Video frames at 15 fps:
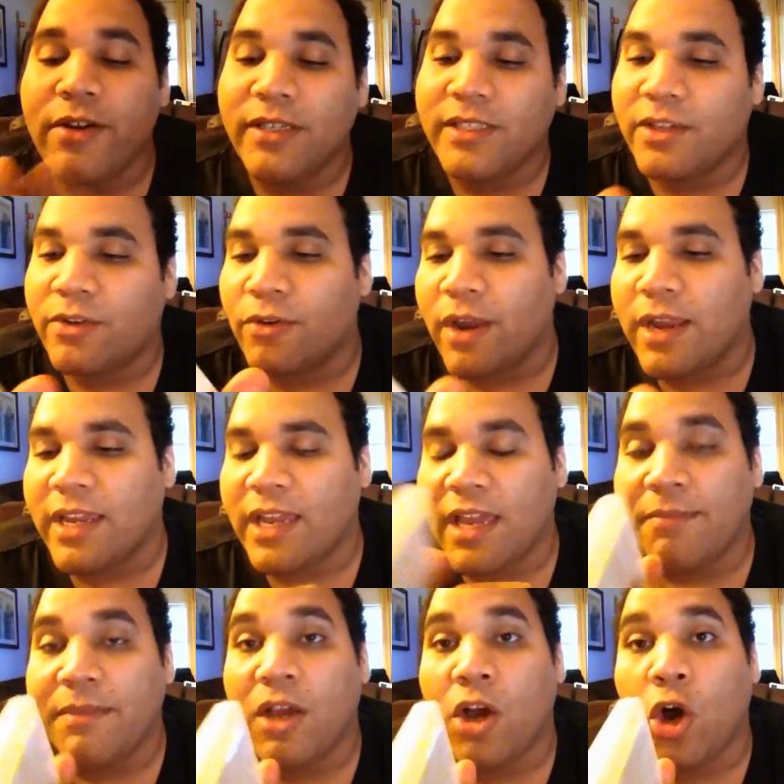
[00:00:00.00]
is a great
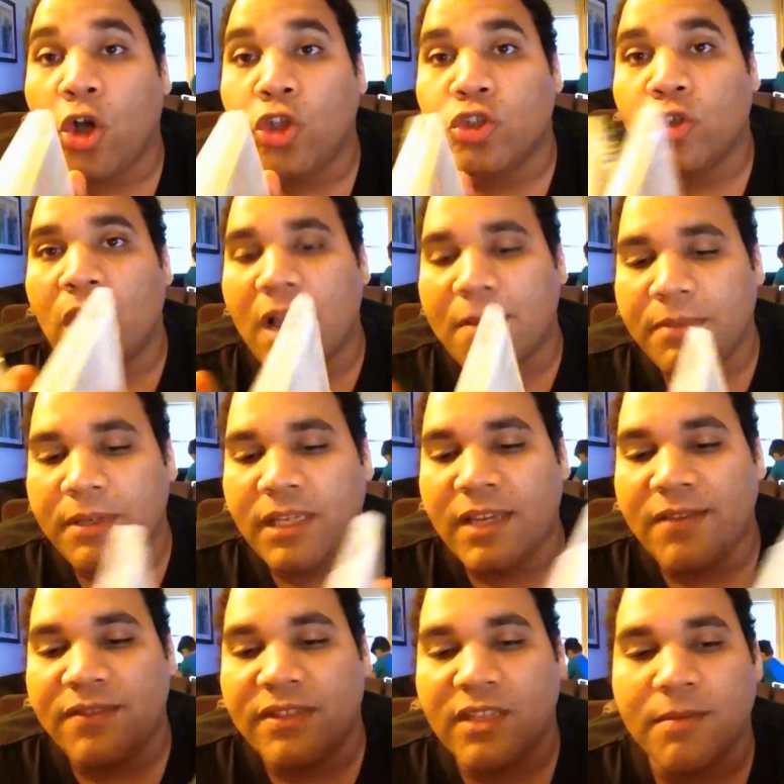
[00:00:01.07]
game that also I
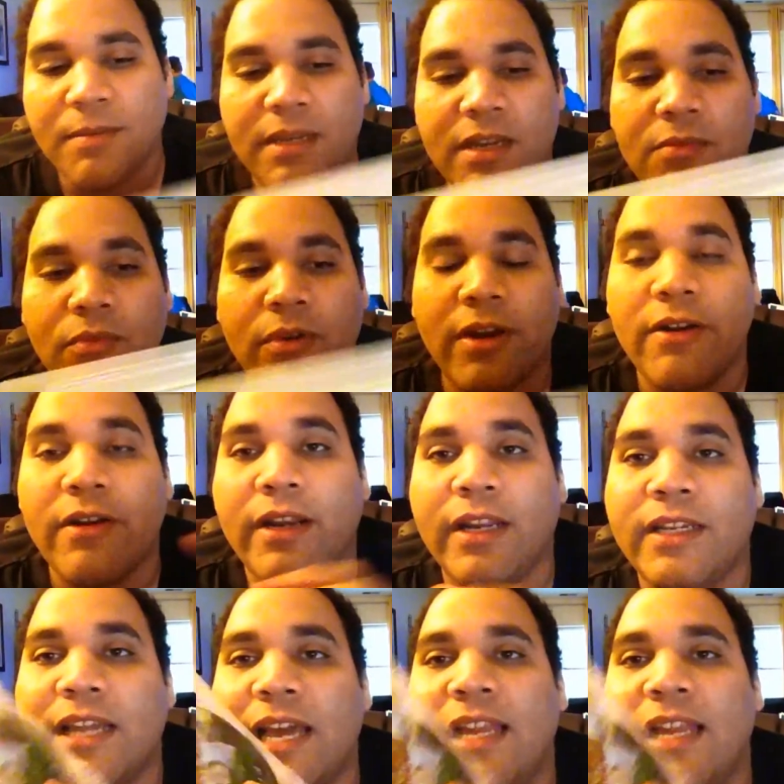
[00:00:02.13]
believe is going to become rare, and